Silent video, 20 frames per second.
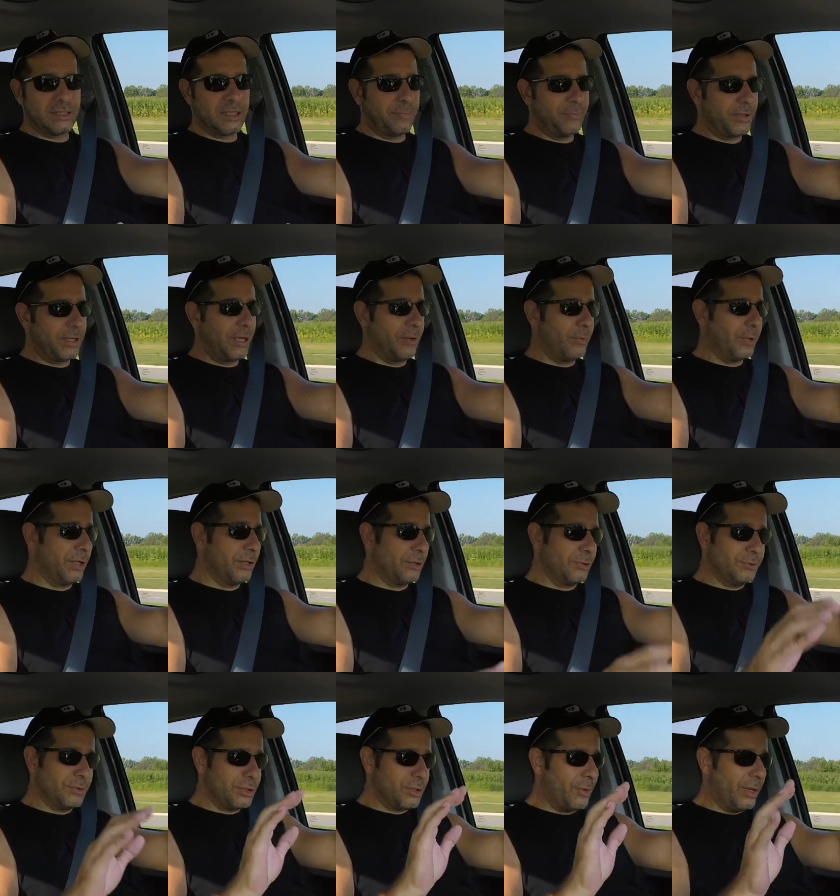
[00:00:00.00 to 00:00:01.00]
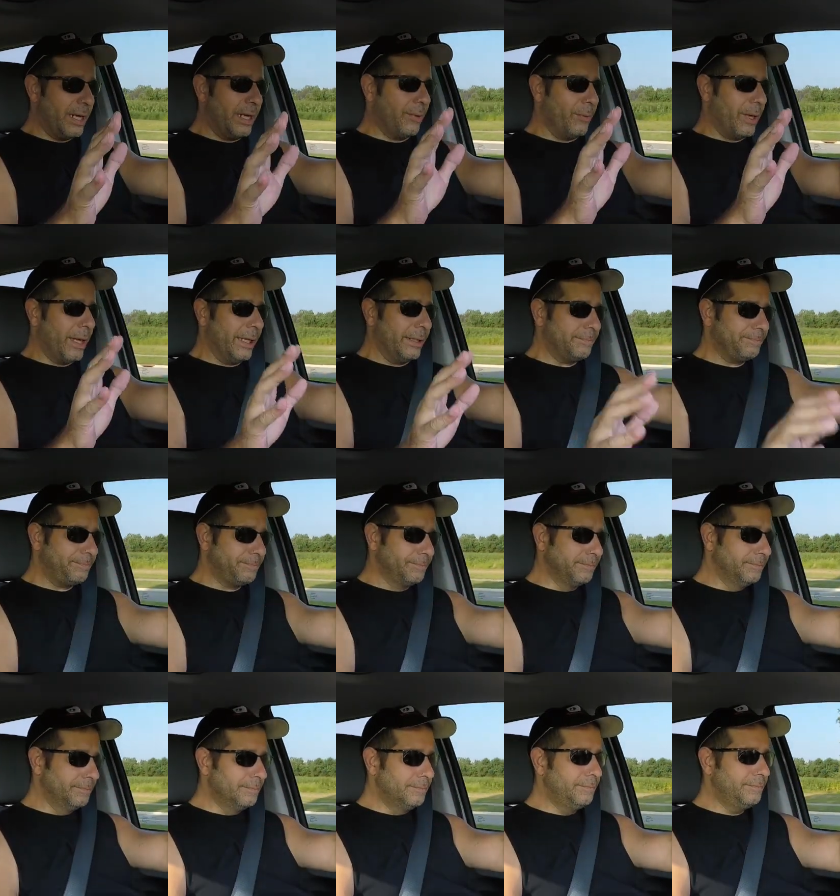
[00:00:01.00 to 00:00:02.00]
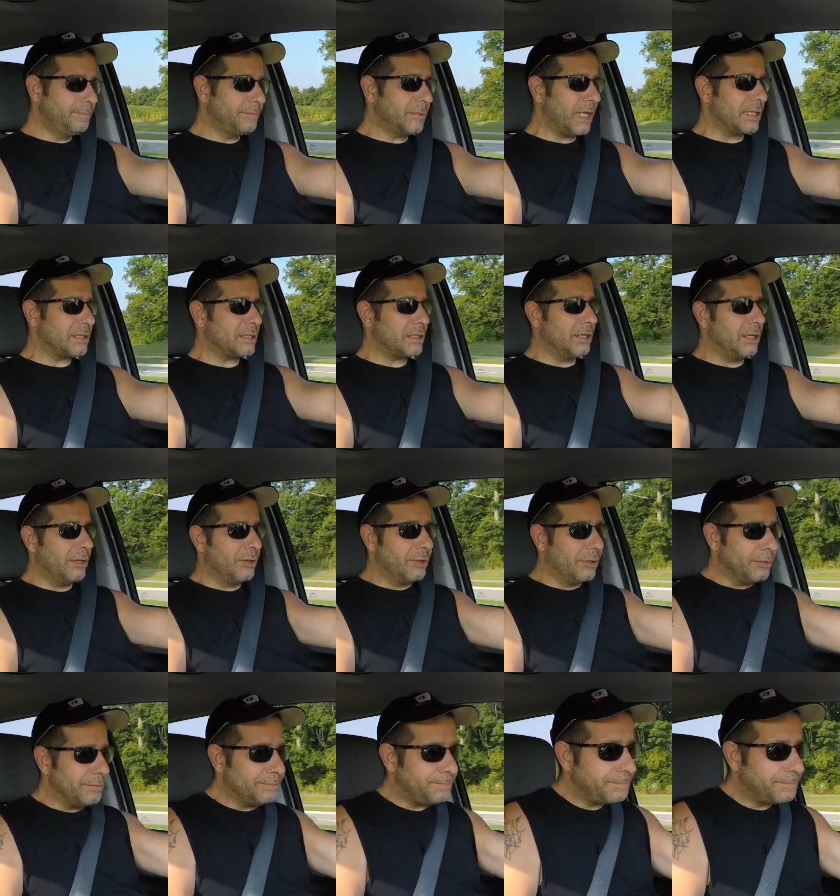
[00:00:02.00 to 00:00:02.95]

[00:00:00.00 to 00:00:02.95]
something I want to do. So anyway, that's another